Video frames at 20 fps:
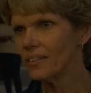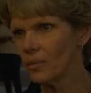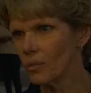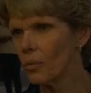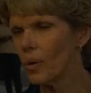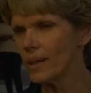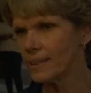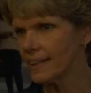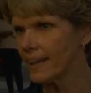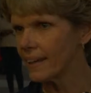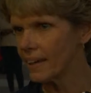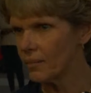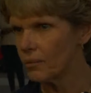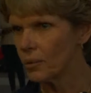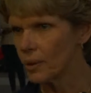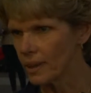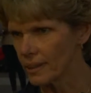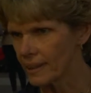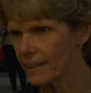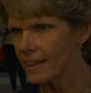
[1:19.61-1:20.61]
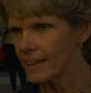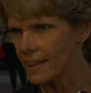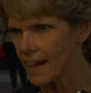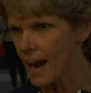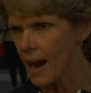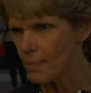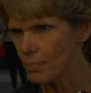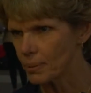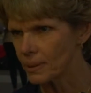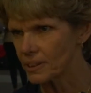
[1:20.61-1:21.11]
what they had really
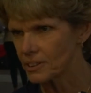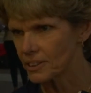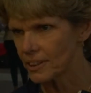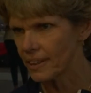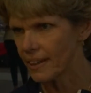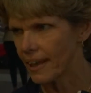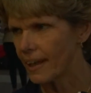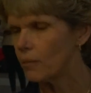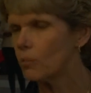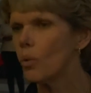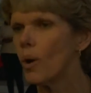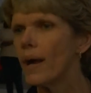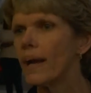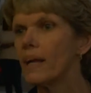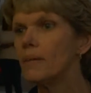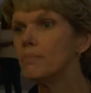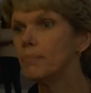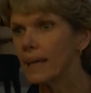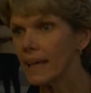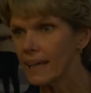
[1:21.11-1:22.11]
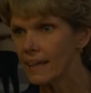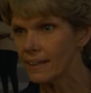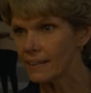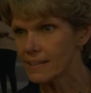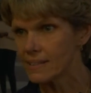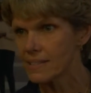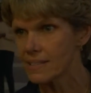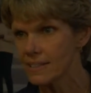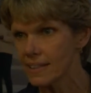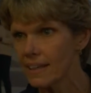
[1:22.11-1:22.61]
accomplished and what it
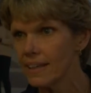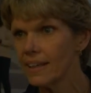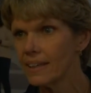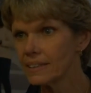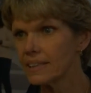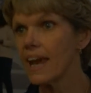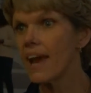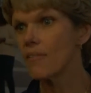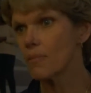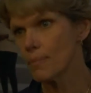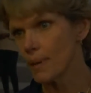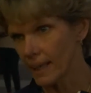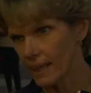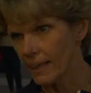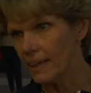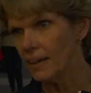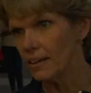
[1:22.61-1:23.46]
means to everybody